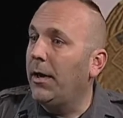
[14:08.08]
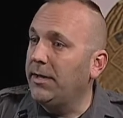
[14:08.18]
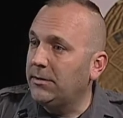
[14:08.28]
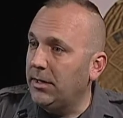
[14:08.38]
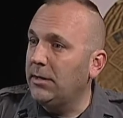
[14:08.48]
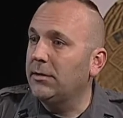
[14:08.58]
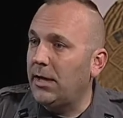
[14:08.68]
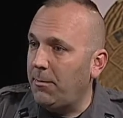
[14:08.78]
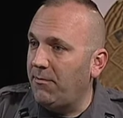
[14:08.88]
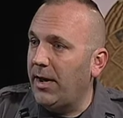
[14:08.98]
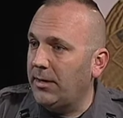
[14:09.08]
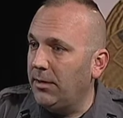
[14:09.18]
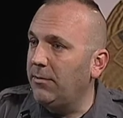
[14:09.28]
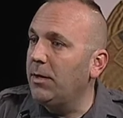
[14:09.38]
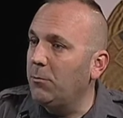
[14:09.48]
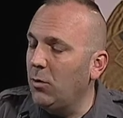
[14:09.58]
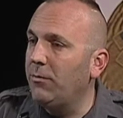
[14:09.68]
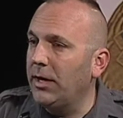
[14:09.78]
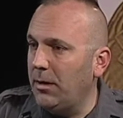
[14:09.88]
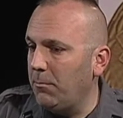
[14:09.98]
and seeing this type of activity,
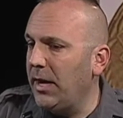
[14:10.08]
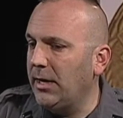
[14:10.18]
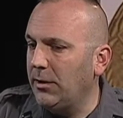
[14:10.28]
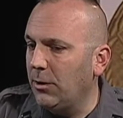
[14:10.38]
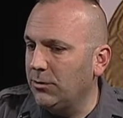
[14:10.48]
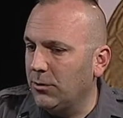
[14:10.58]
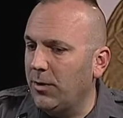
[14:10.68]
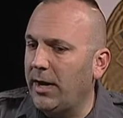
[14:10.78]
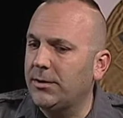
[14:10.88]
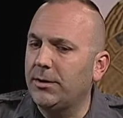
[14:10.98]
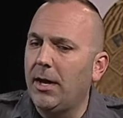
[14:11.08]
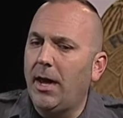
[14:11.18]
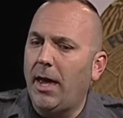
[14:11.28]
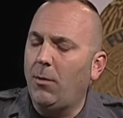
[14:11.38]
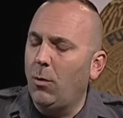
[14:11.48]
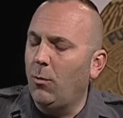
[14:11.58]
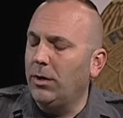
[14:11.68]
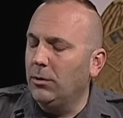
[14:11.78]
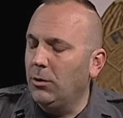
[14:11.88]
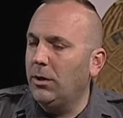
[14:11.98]
moving in and making those arrests. And when we
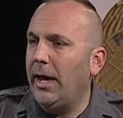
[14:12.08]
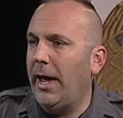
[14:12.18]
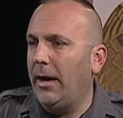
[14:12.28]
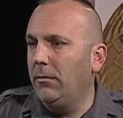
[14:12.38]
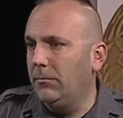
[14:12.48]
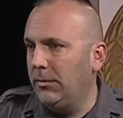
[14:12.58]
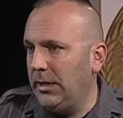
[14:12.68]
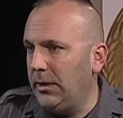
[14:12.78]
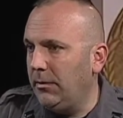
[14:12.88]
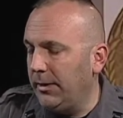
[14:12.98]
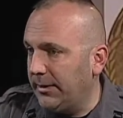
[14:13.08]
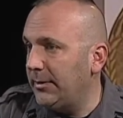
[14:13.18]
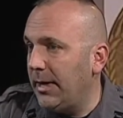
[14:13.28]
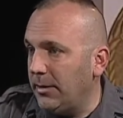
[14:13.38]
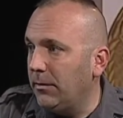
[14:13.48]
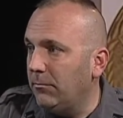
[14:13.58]
look at the extended